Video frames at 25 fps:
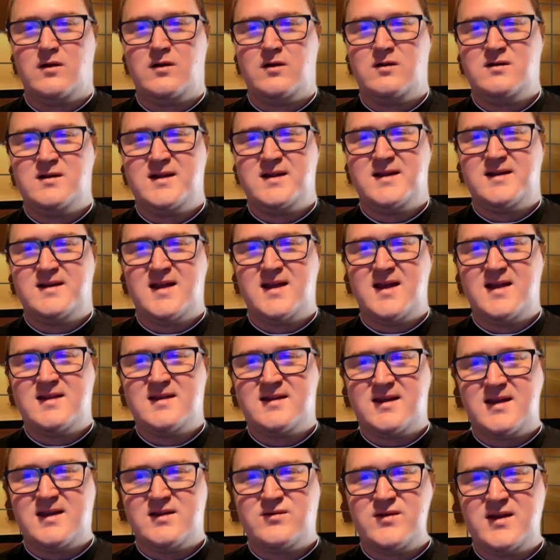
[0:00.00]
Only
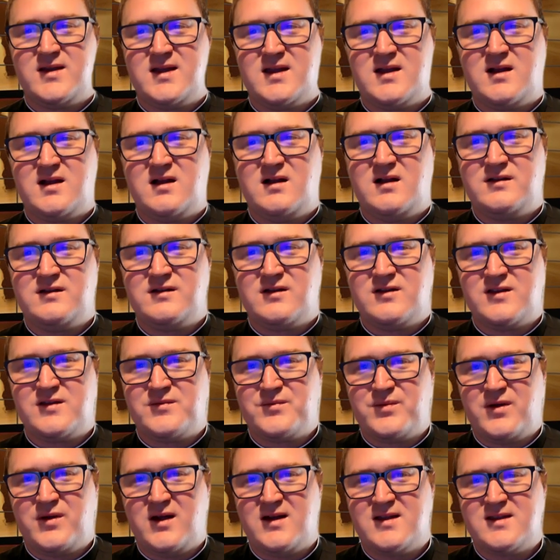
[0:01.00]
then can we get all
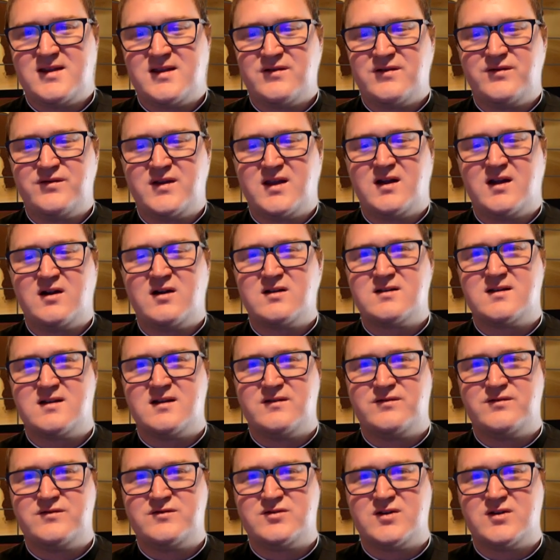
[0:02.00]
those positive
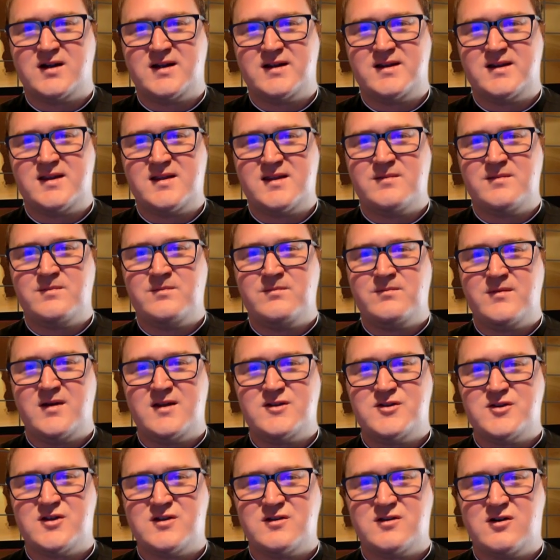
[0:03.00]
character traits
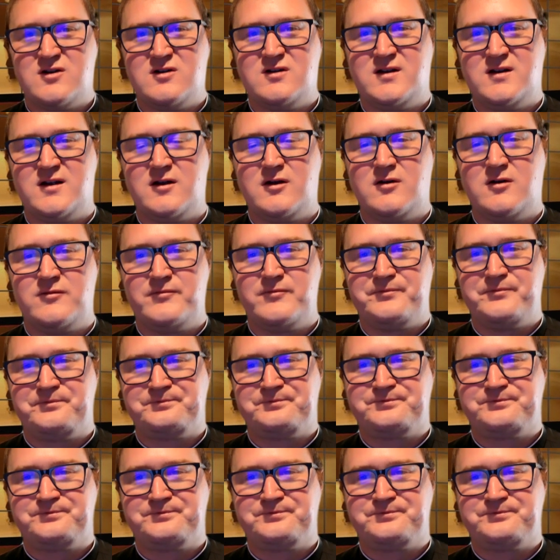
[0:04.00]
mentioned earlier.